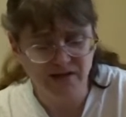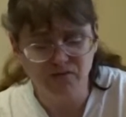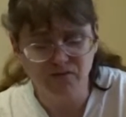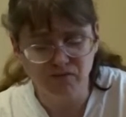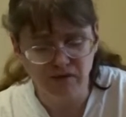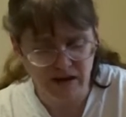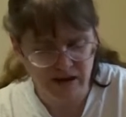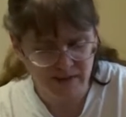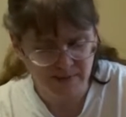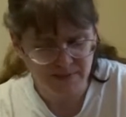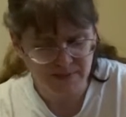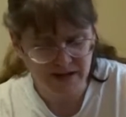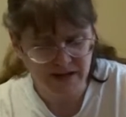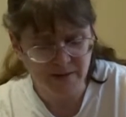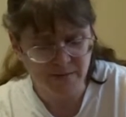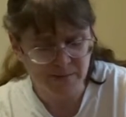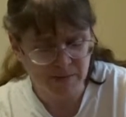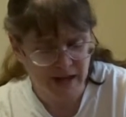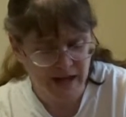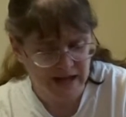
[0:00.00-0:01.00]
rubbed
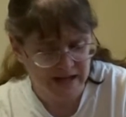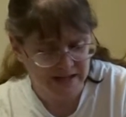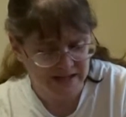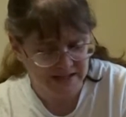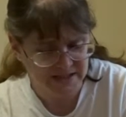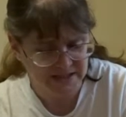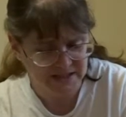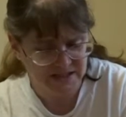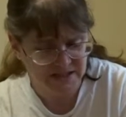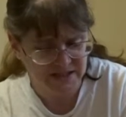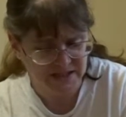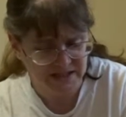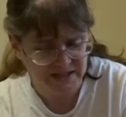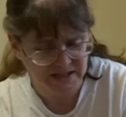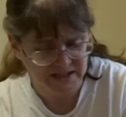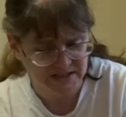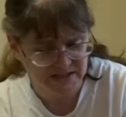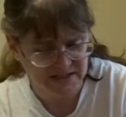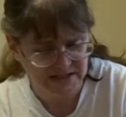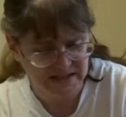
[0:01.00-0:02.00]
and polished the
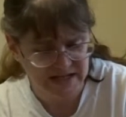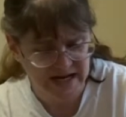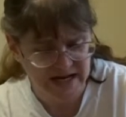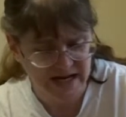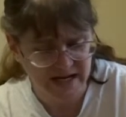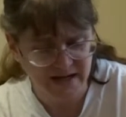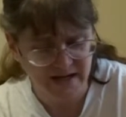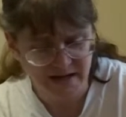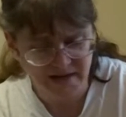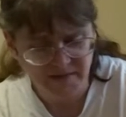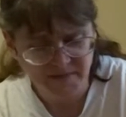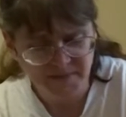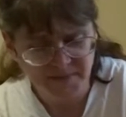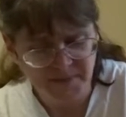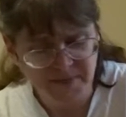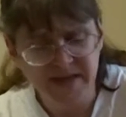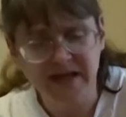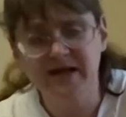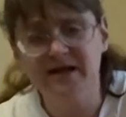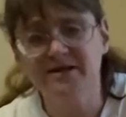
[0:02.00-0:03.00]
gun stock
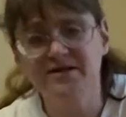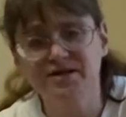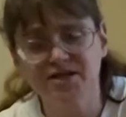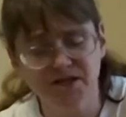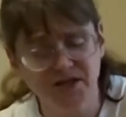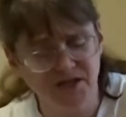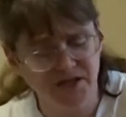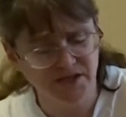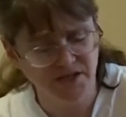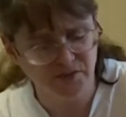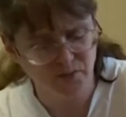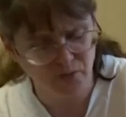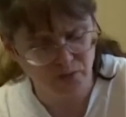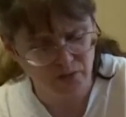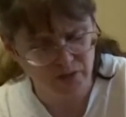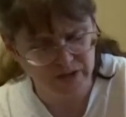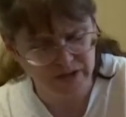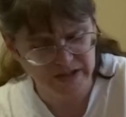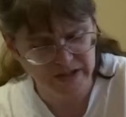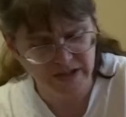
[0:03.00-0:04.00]
until the
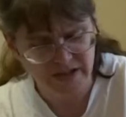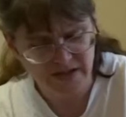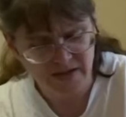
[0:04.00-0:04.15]
wood